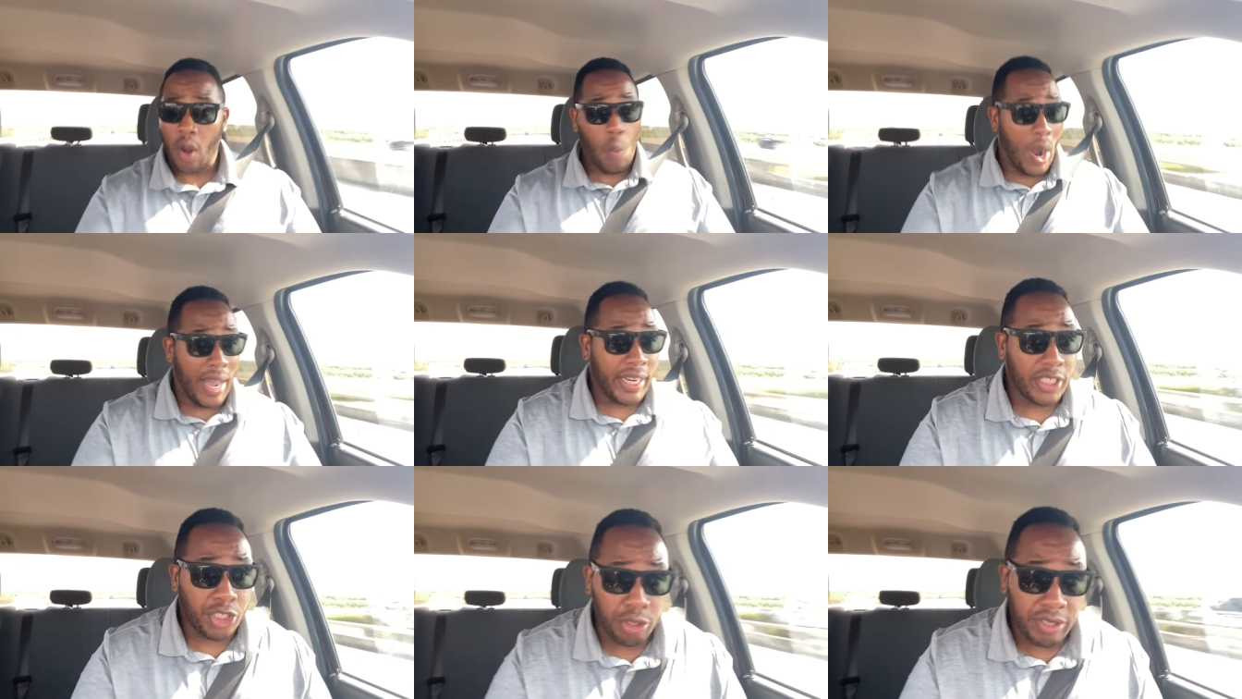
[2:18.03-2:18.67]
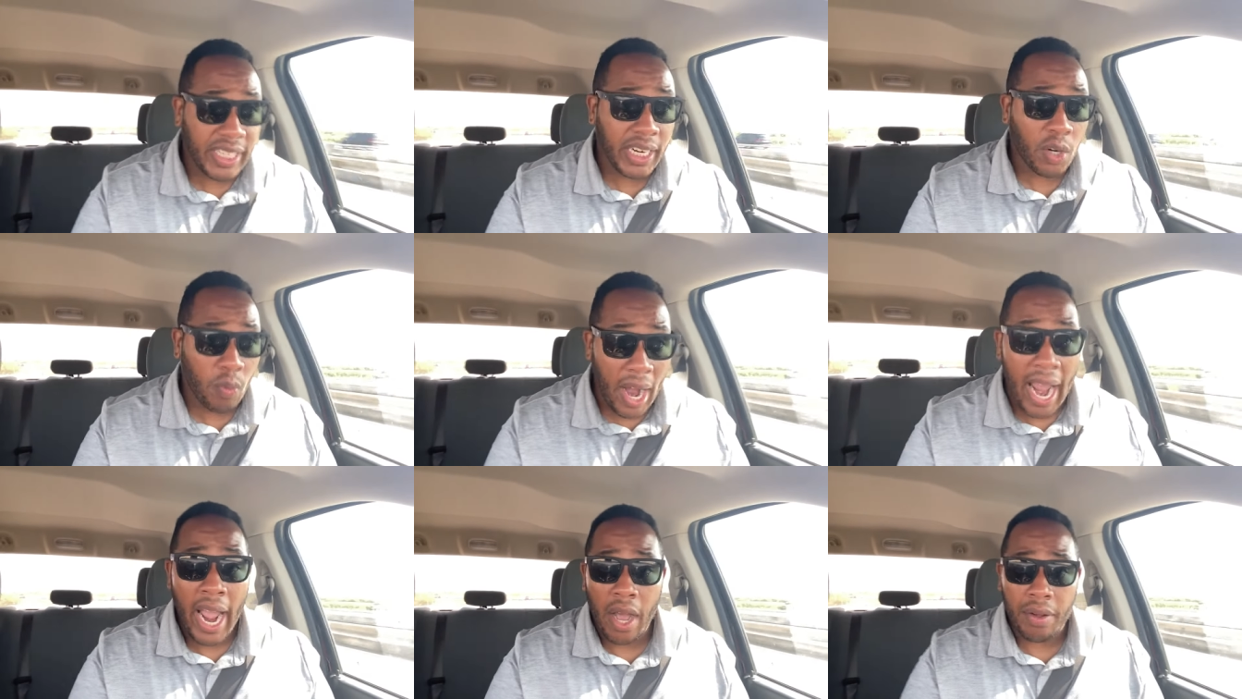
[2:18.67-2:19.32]
Why didn't you stick
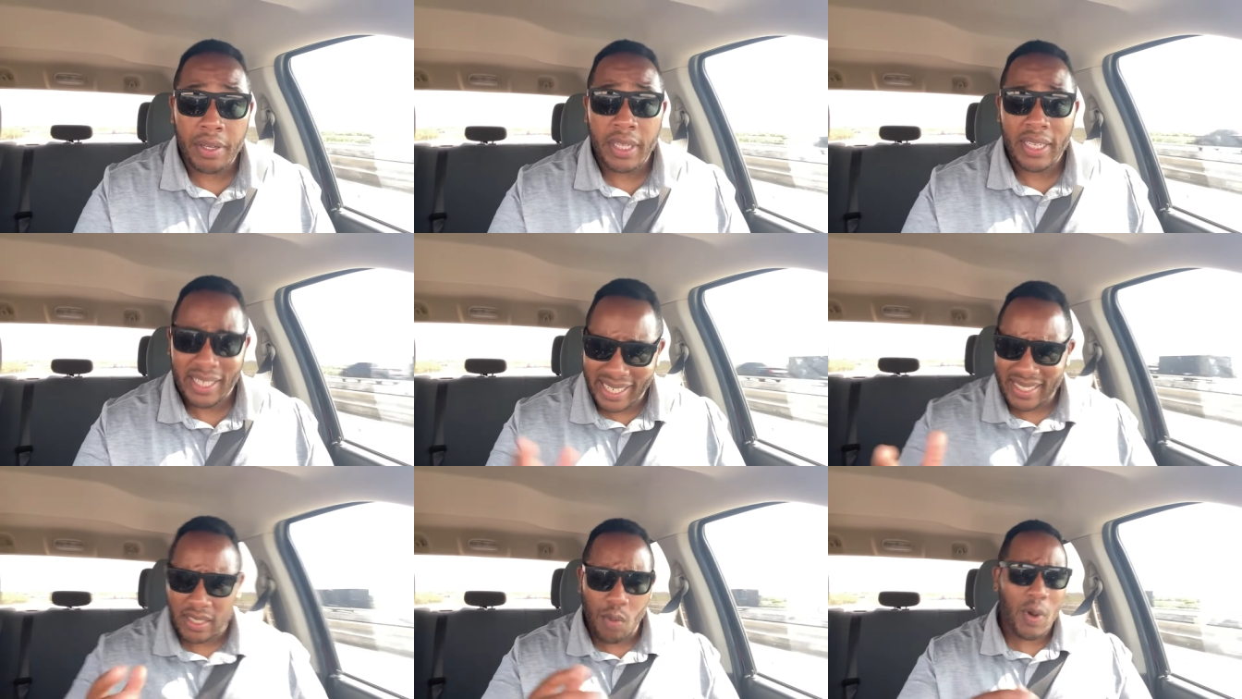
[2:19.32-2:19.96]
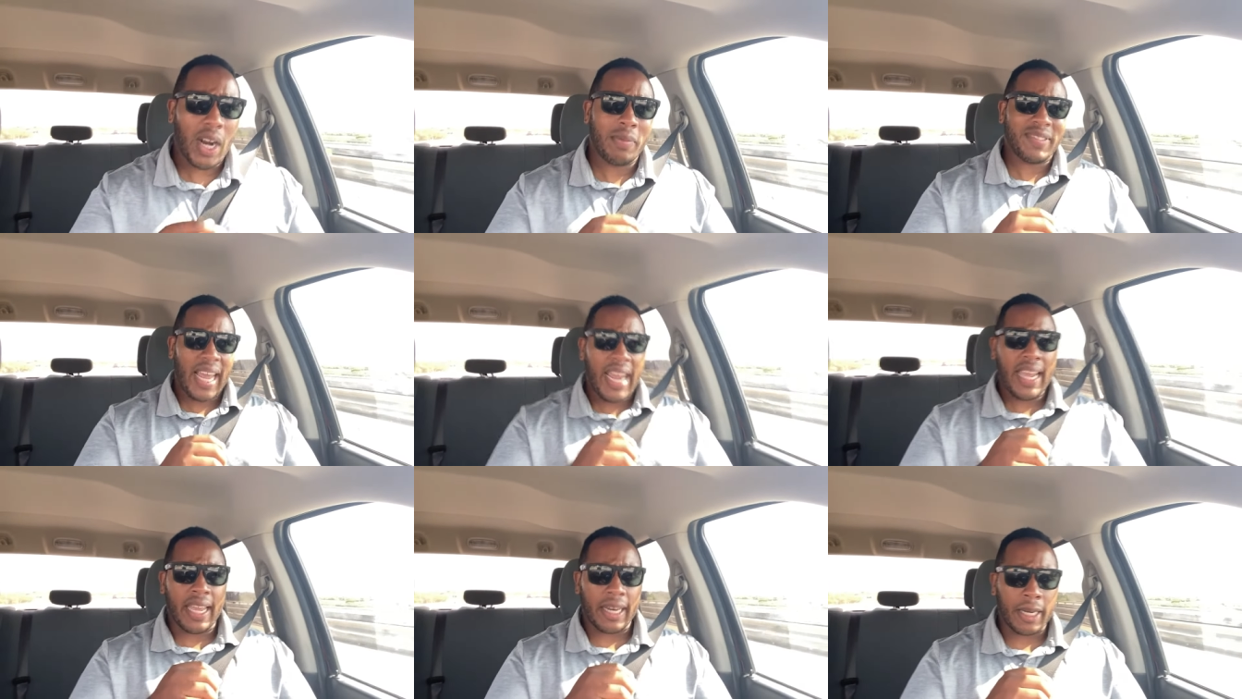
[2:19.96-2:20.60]
around? Listen to what I'm
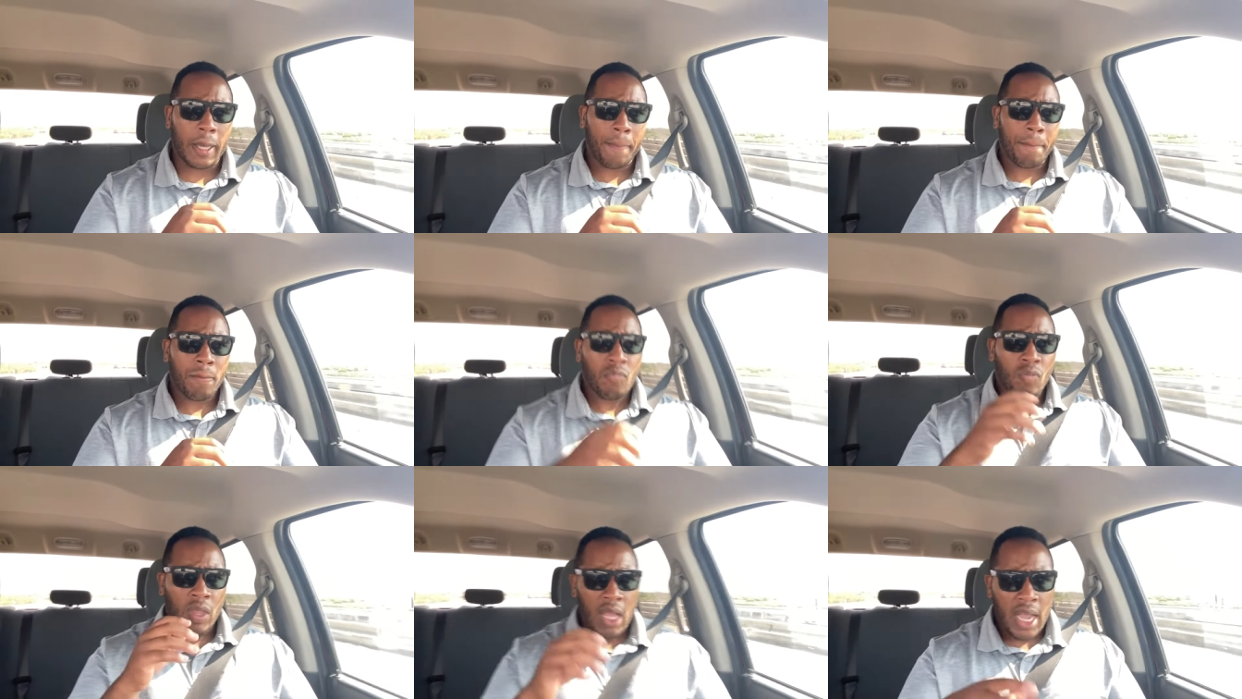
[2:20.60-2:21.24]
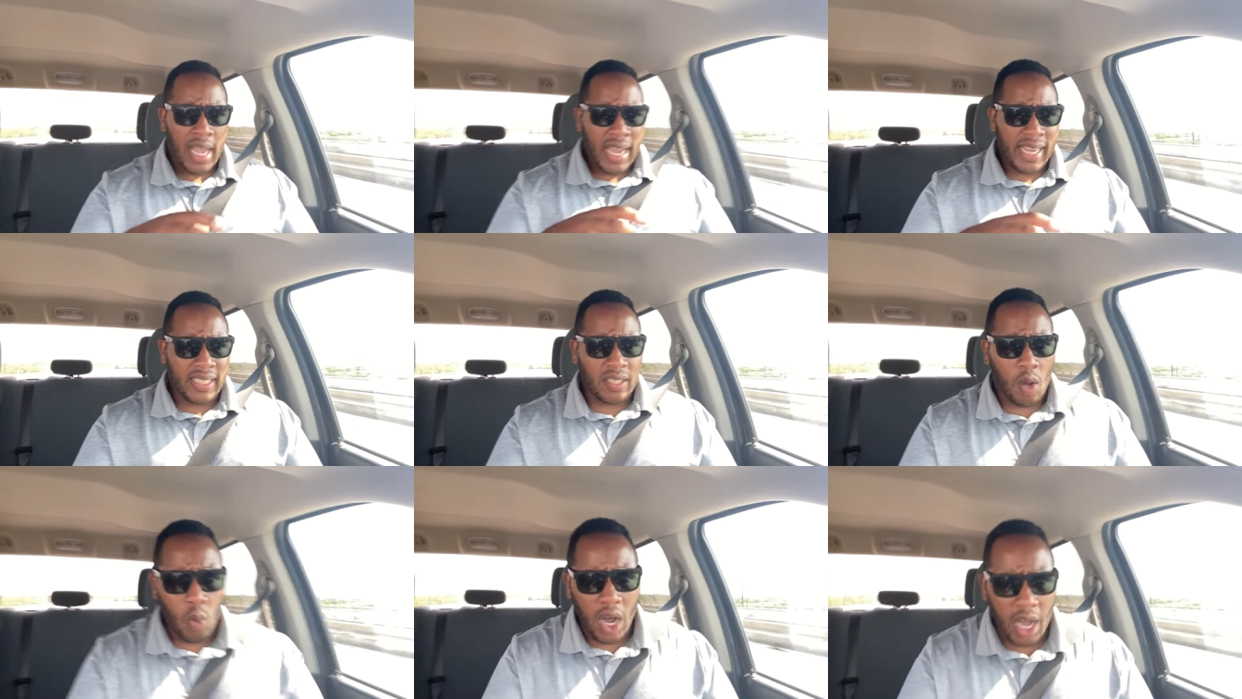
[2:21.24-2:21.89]
saying.
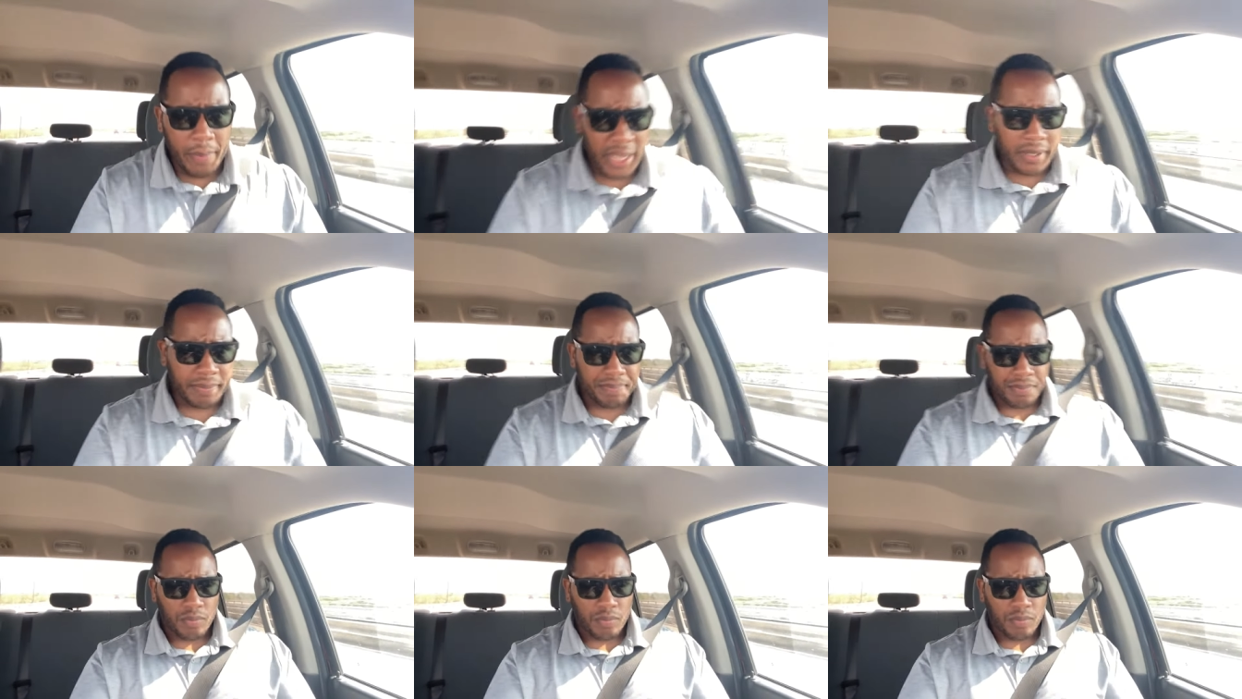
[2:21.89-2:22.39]
As a woman,